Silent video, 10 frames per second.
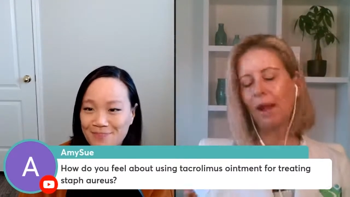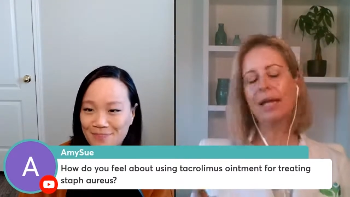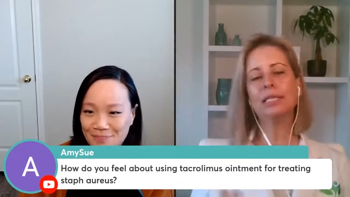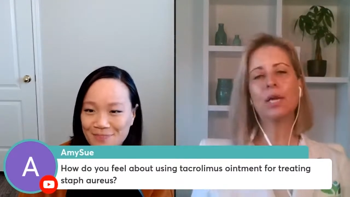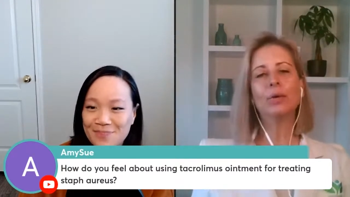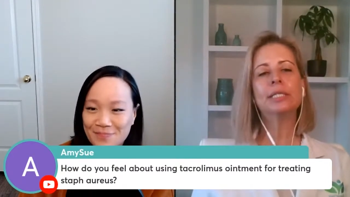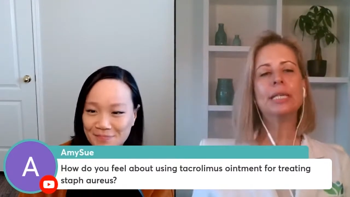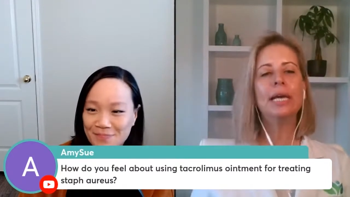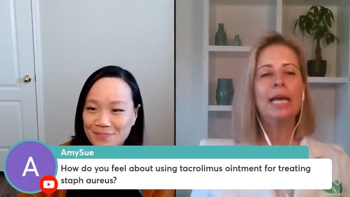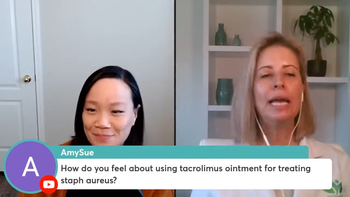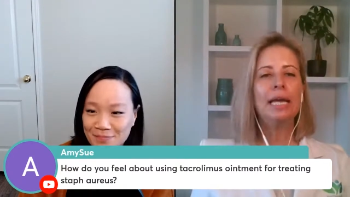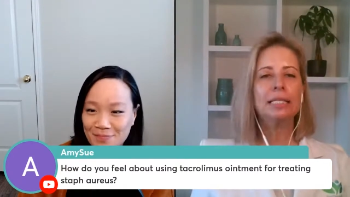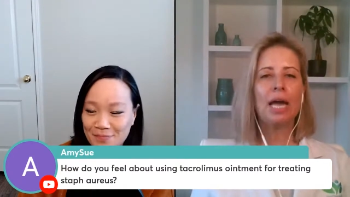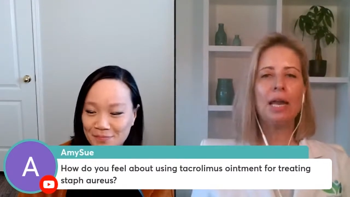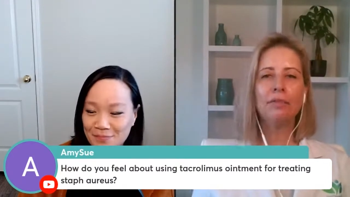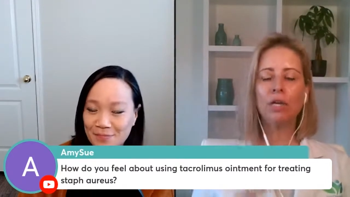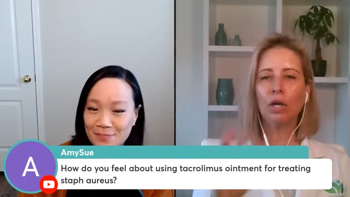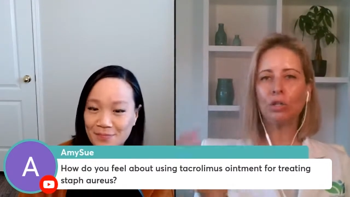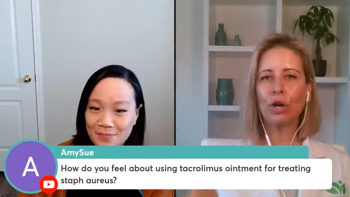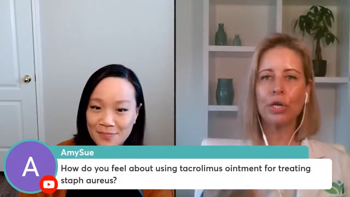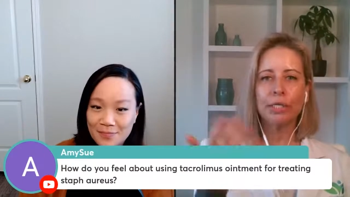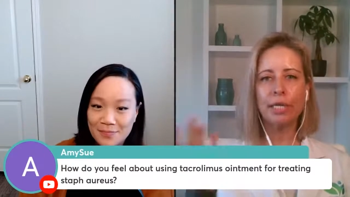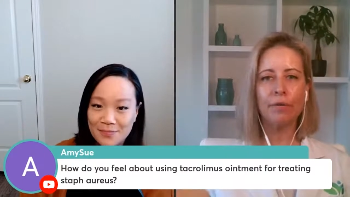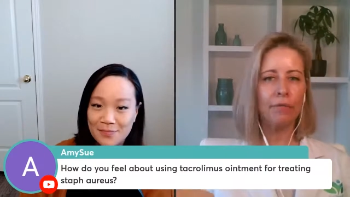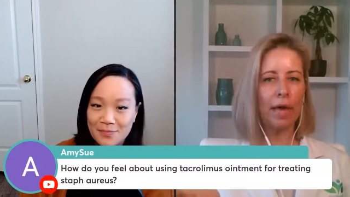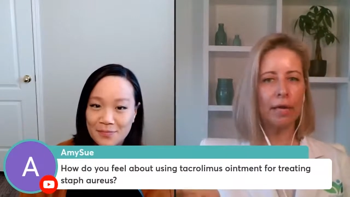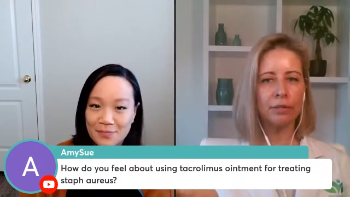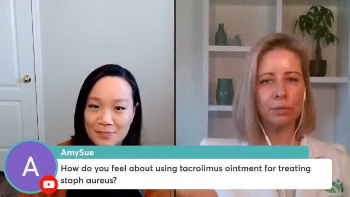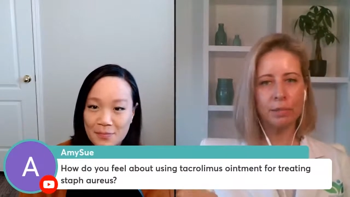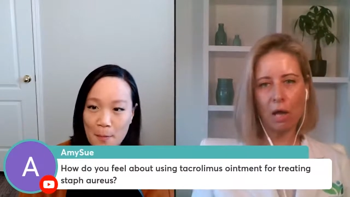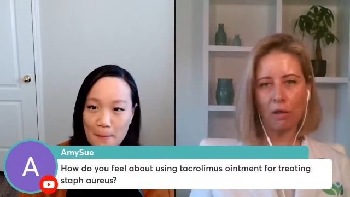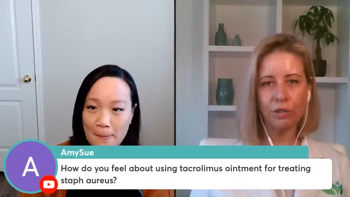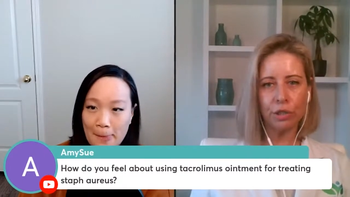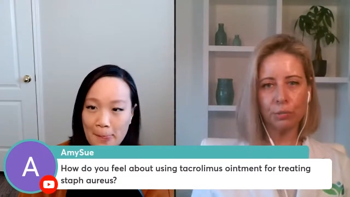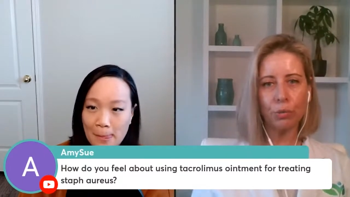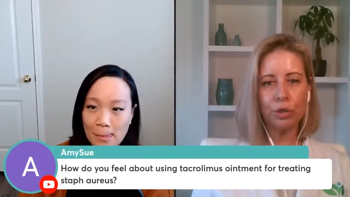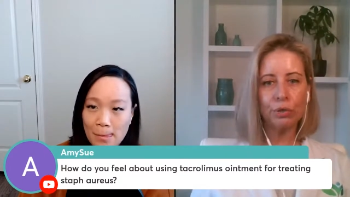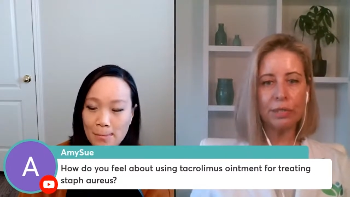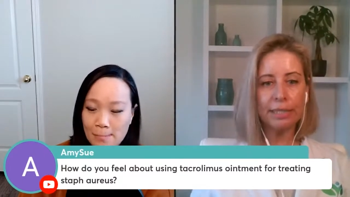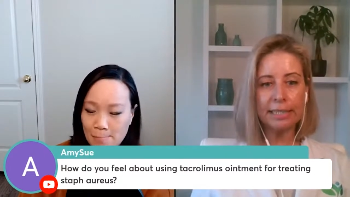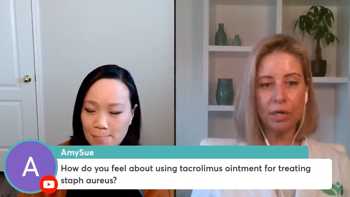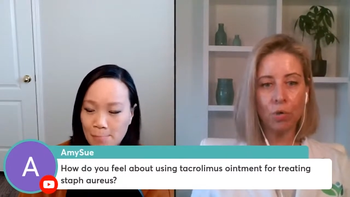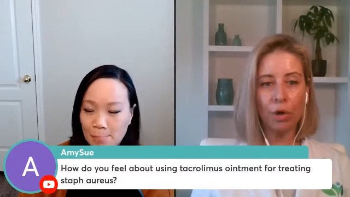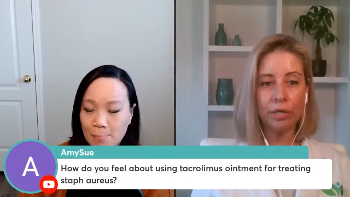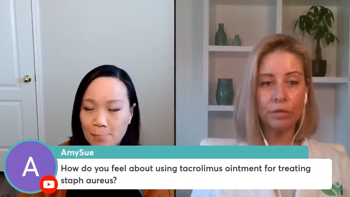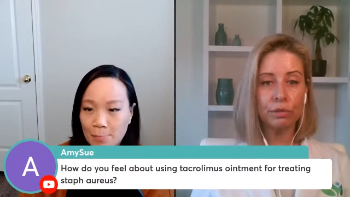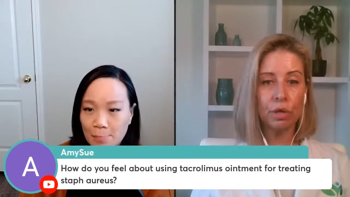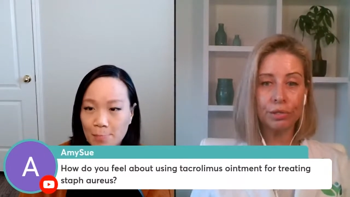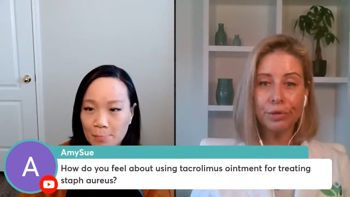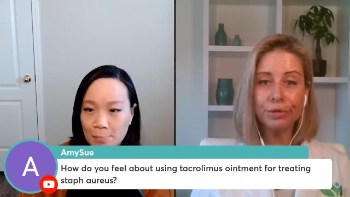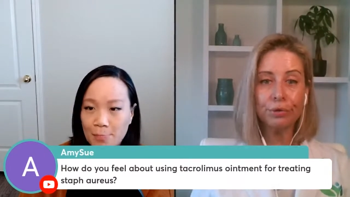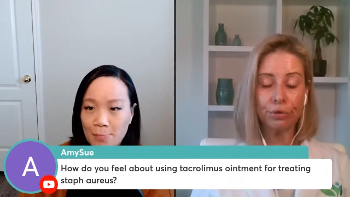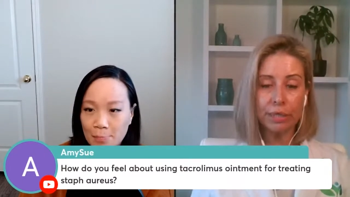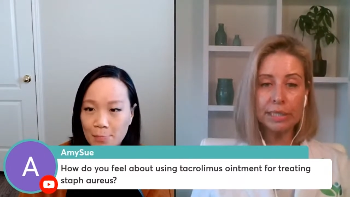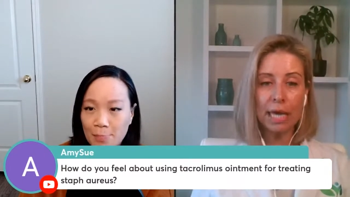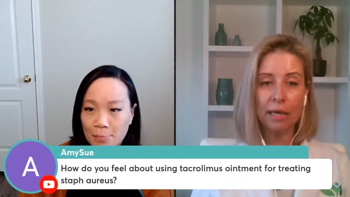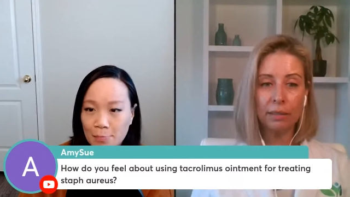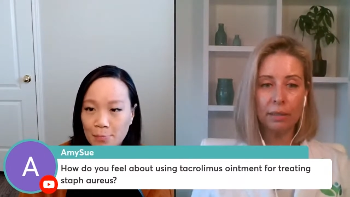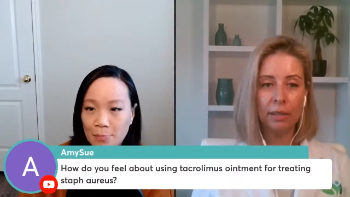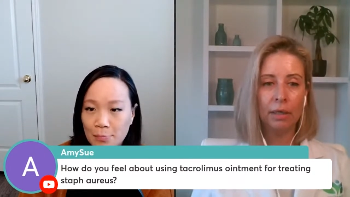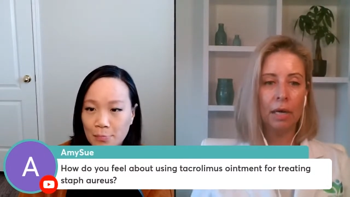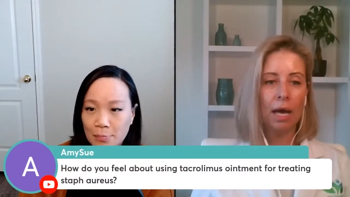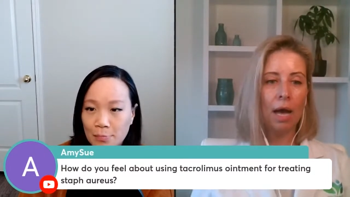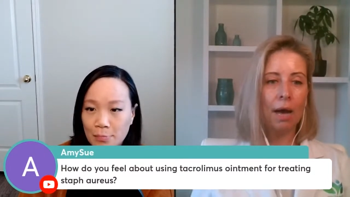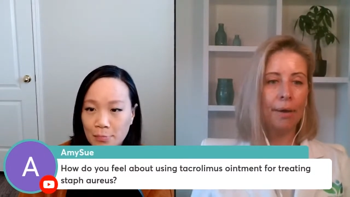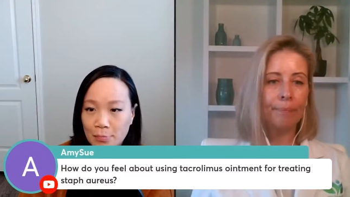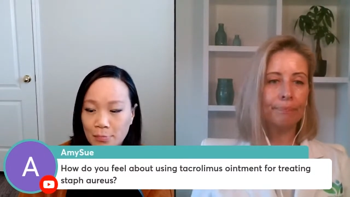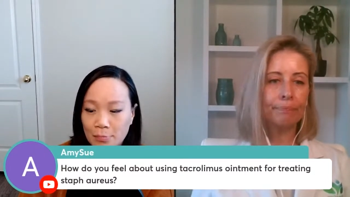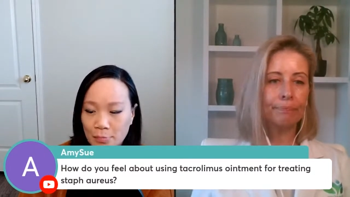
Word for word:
Speaker 1: right? So it's it's kind of an alternative that dermatologists will use to steroids. There's also Eucrisa, um,